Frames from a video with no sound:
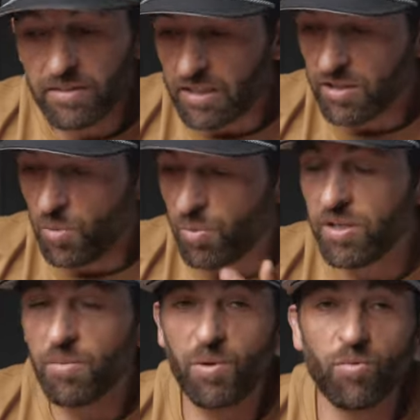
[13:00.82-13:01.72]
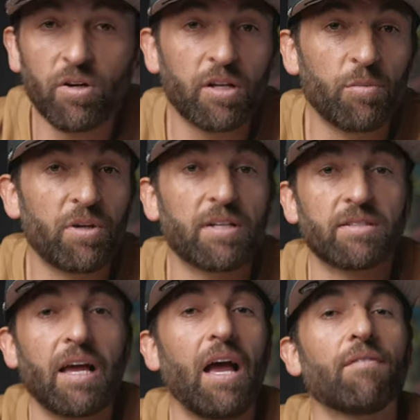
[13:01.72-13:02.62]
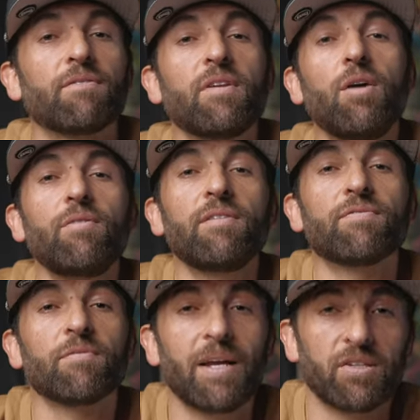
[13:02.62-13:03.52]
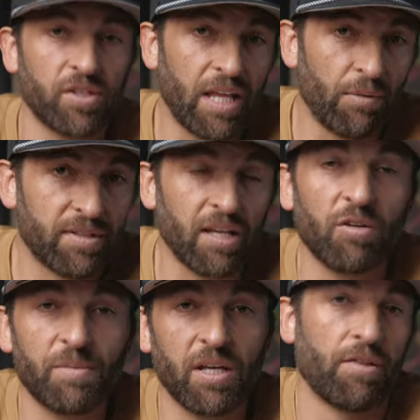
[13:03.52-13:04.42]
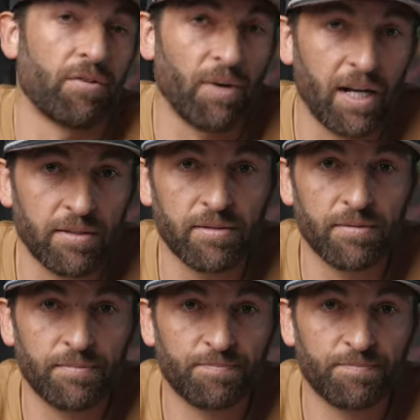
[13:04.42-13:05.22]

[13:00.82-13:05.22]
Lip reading: it doesn't appear to be working because I have no information that would tell me otherwise.